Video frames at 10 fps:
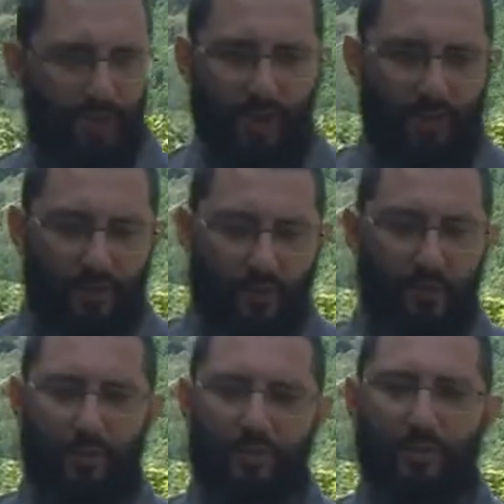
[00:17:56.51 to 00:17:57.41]
So God's not
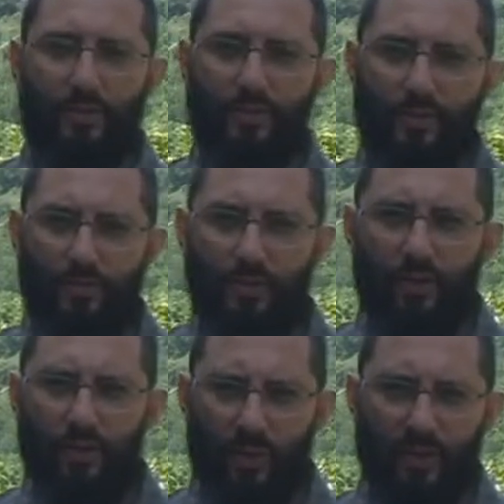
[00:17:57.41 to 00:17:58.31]
going to be able to use you
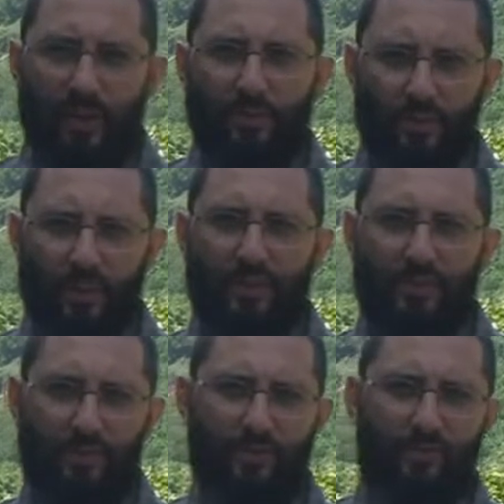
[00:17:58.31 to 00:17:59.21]
the way He would
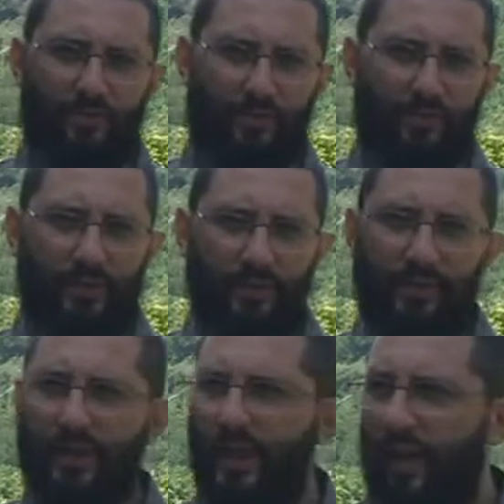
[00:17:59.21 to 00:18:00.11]
like to.
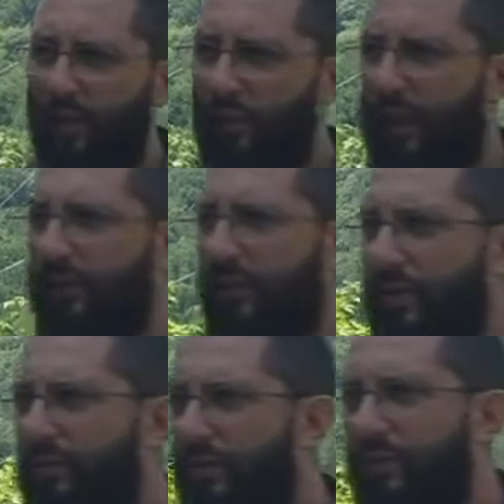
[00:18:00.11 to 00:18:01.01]
See, whatever
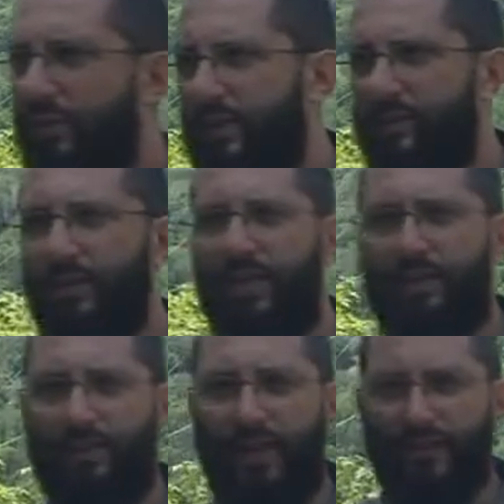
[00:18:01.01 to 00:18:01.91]
you do in this
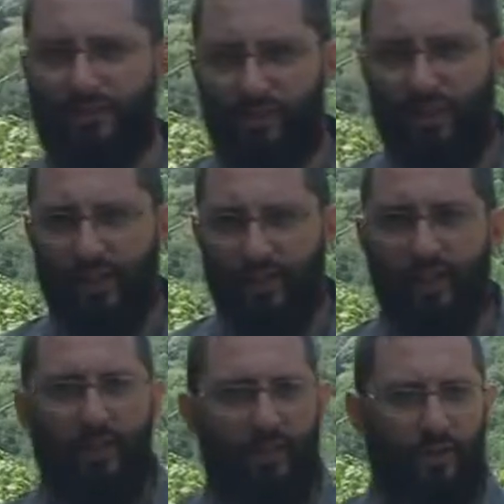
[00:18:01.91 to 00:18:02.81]
life as sin,
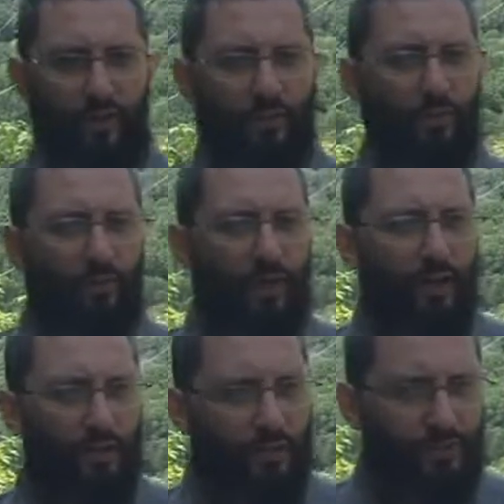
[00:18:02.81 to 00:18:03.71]
no, you will not